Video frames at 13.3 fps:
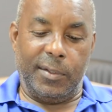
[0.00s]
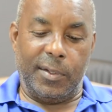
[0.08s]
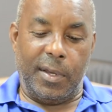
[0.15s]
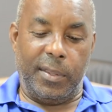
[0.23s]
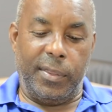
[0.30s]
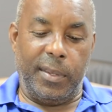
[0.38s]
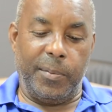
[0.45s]

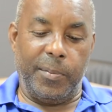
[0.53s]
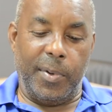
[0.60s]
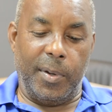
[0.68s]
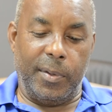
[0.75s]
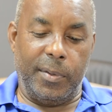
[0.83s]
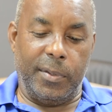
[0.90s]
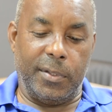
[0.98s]
I think
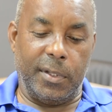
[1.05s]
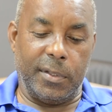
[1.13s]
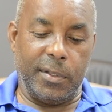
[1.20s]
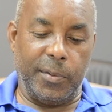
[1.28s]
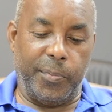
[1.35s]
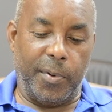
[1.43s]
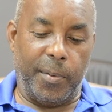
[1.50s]
my
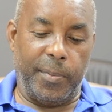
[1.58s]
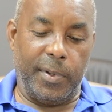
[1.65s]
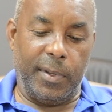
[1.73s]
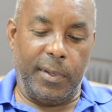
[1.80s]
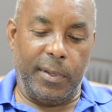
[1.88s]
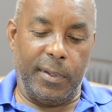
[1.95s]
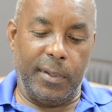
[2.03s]
sister
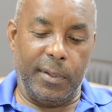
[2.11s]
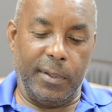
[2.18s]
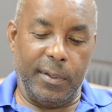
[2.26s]
probably